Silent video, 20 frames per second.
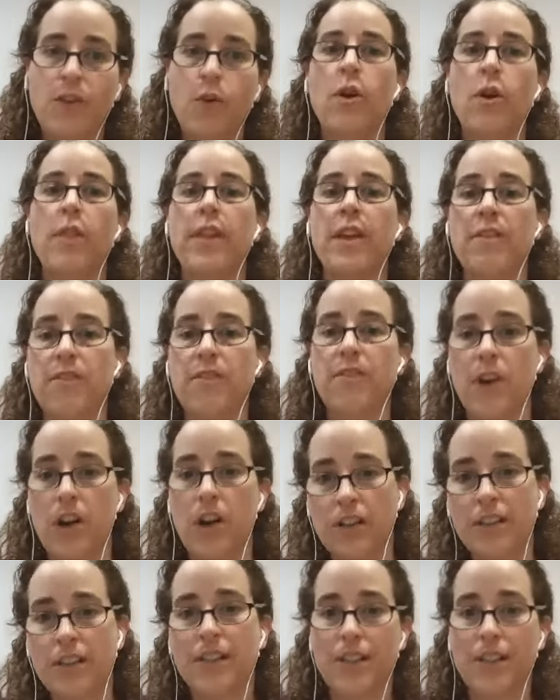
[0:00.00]
of the
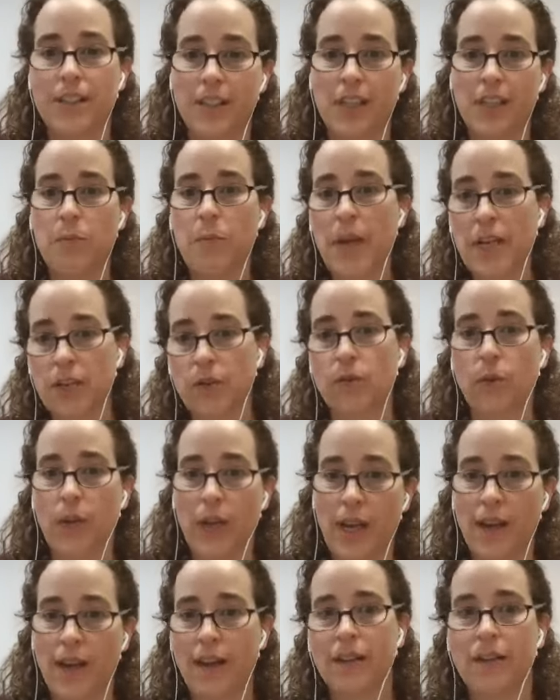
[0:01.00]
advances in medical
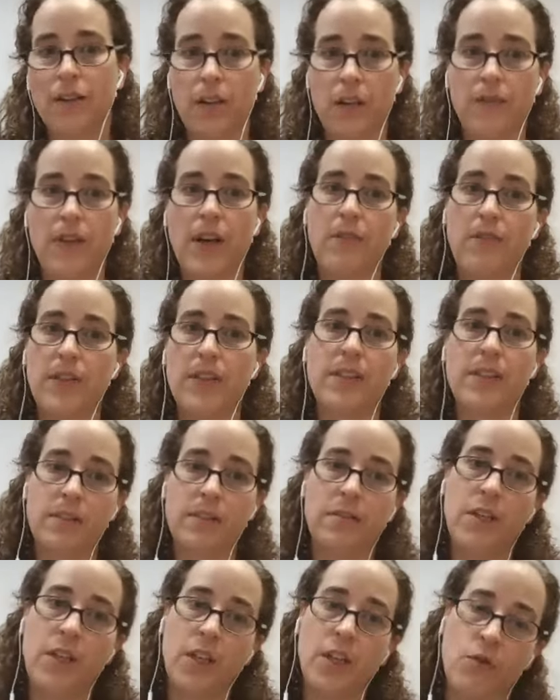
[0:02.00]
care kind of have
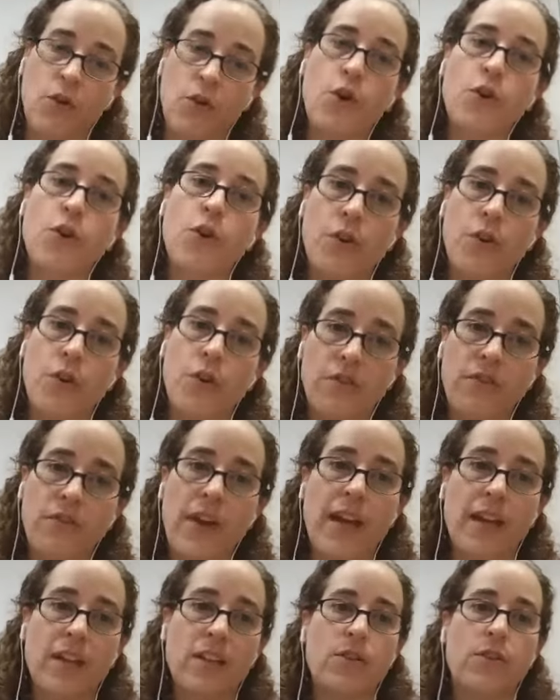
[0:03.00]
this, you know, knock-on
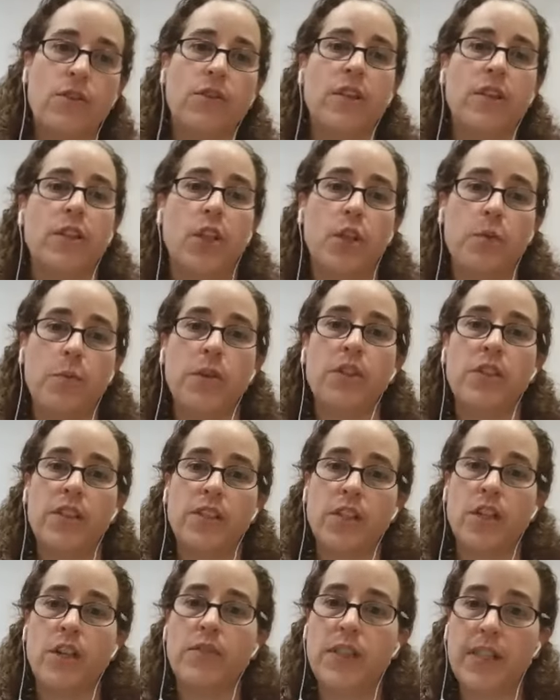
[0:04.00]
effect on the community
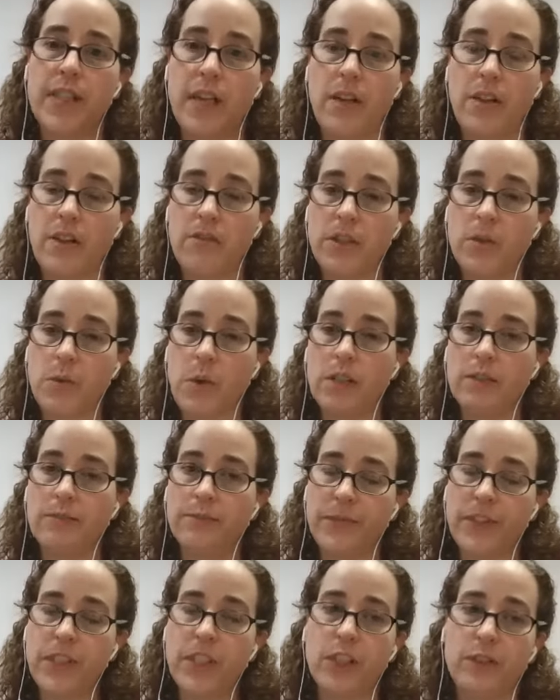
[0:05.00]
services out there as well.
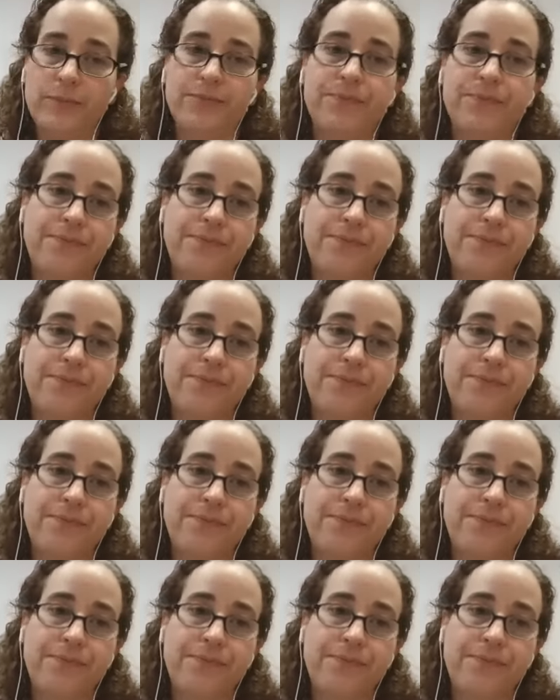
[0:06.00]
So